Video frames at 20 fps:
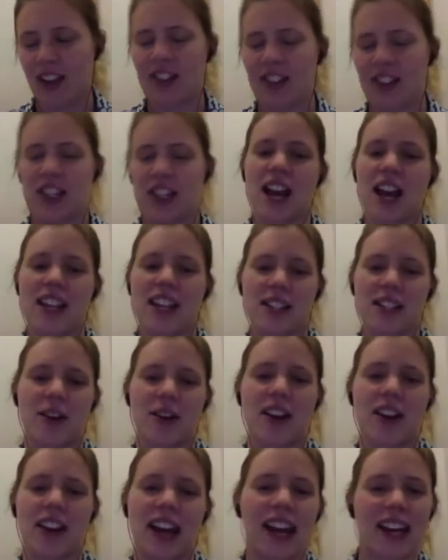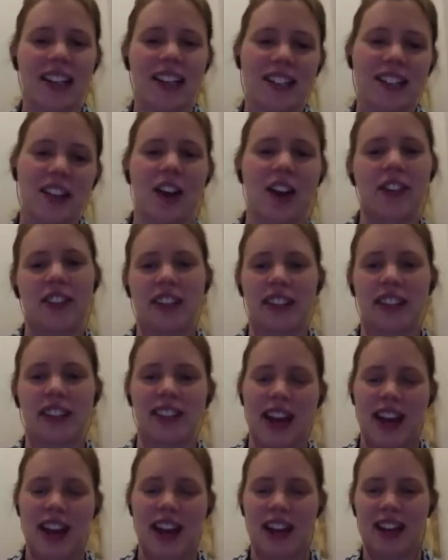suggest sort of, like, insulting
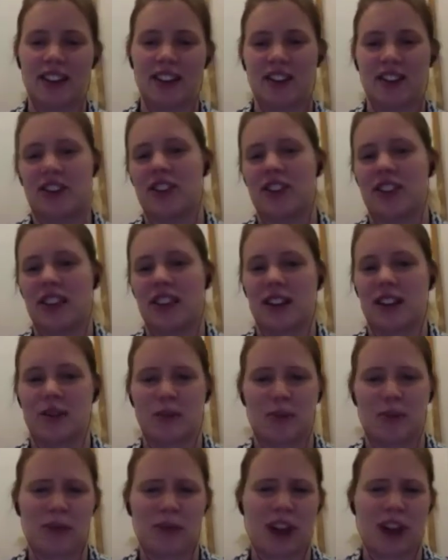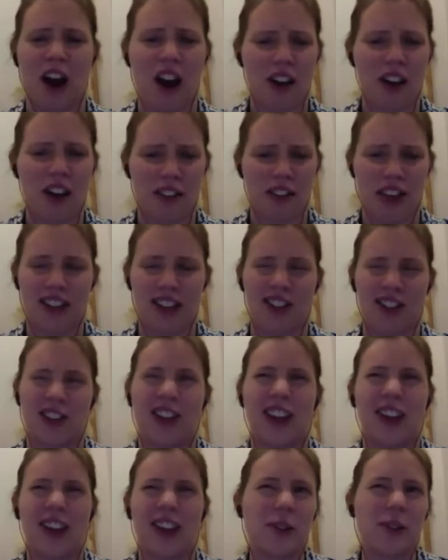things or just, like, bizarre things, and
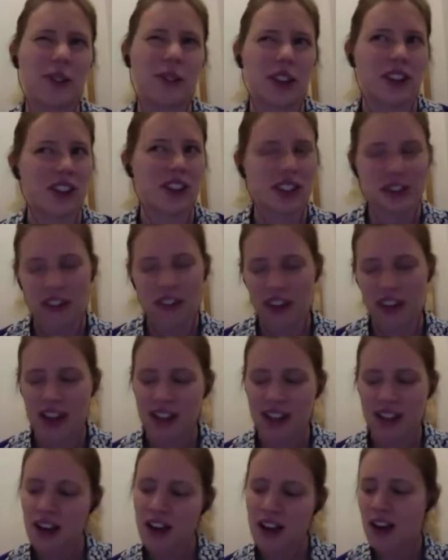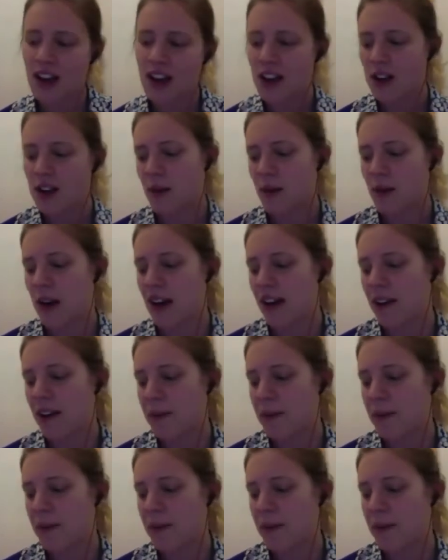you're like, who searches for this? Well,